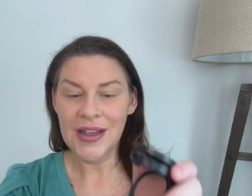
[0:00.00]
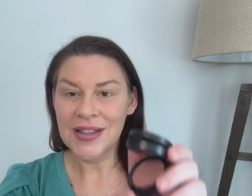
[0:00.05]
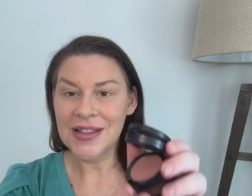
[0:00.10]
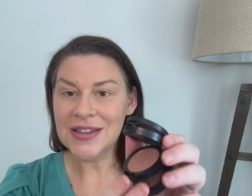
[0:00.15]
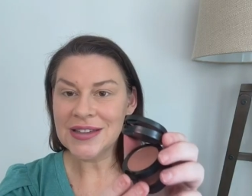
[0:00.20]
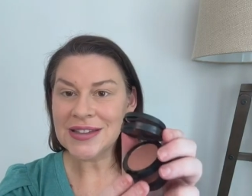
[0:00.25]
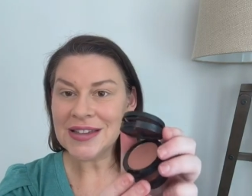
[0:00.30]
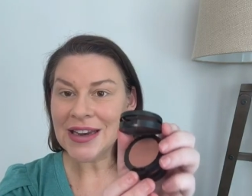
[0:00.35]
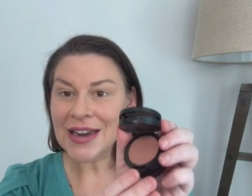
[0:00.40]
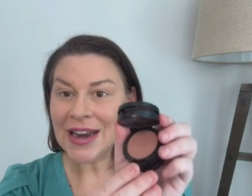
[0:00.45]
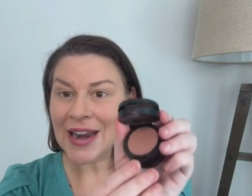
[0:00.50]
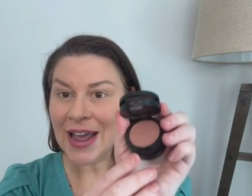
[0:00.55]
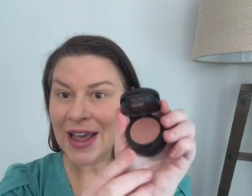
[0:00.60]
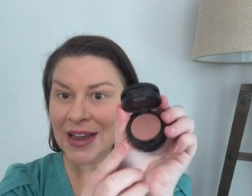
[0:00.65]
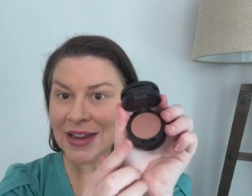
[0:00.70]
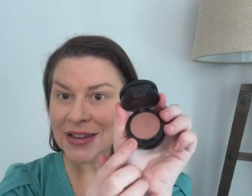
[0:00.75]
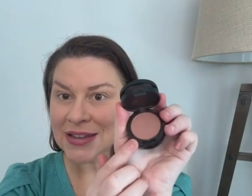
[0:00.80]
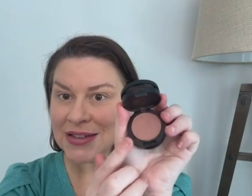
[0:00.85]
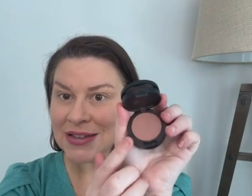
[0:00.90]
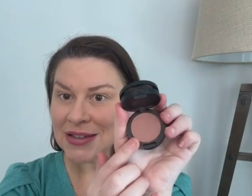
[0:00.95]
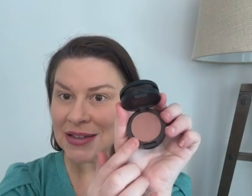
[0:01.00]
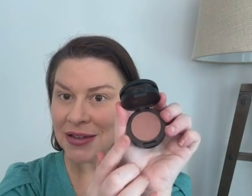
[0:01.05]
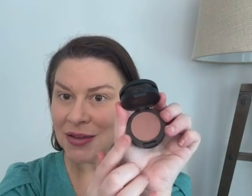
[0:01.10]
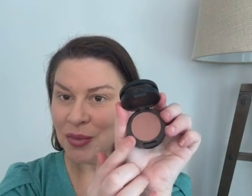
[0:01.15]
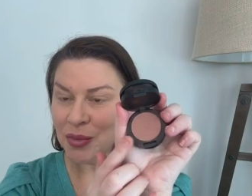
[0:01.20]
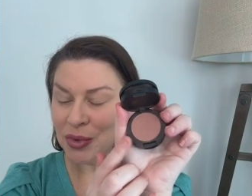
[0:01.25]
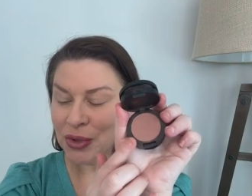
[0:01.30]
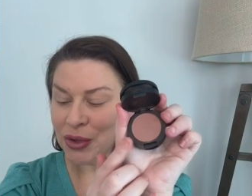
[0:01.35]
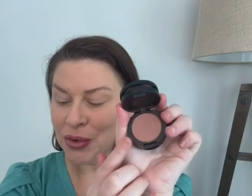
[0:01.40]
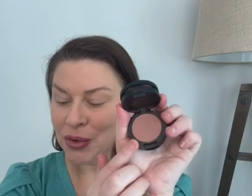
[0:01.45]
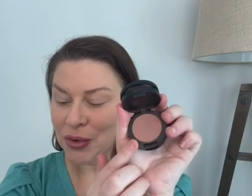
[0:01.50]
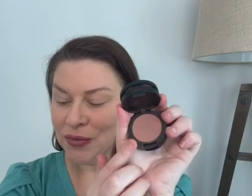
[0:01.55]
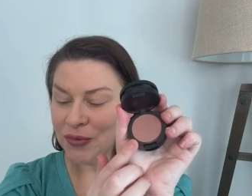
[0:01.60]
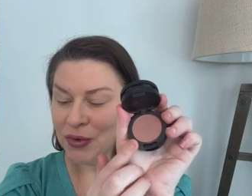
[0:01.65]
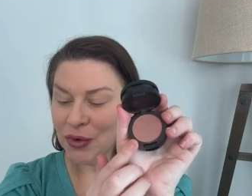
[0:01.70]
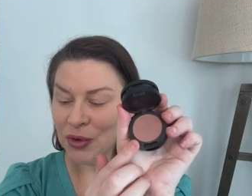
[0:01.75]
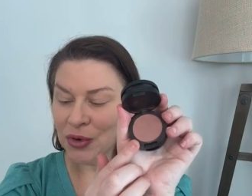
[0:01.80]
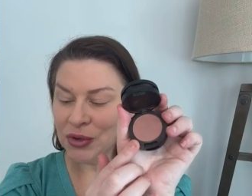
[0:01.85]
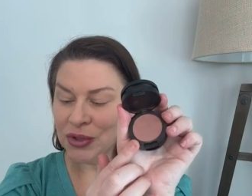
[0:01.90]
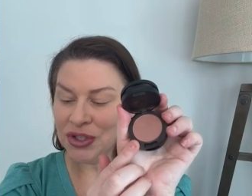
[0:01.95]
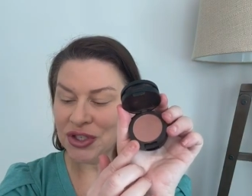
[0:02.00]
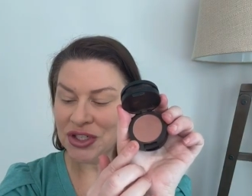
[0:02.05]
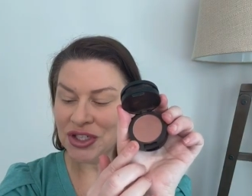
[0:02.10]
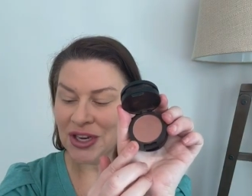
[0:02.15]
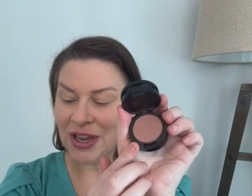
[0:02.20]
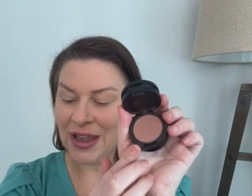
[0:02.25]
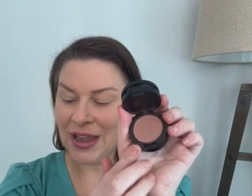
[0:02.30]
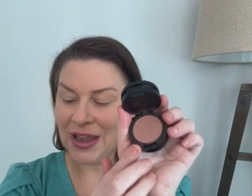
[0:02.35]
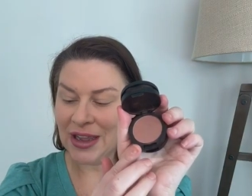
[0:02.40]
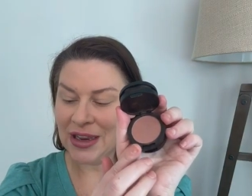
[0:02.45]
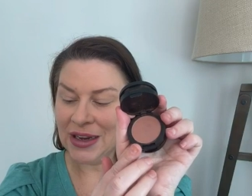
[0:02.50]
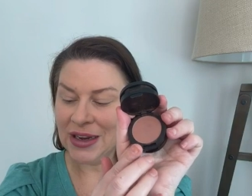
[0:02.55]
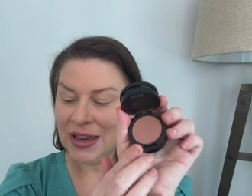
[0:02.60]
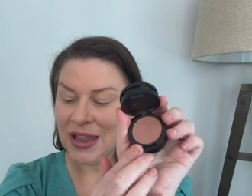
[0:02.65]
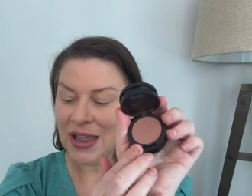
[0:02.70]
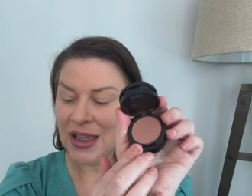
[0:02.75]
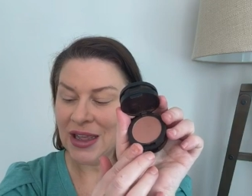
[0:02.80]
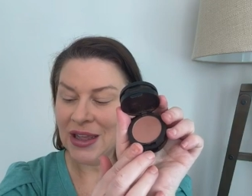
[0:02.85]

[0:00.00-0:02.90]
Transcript: This next beautiful shade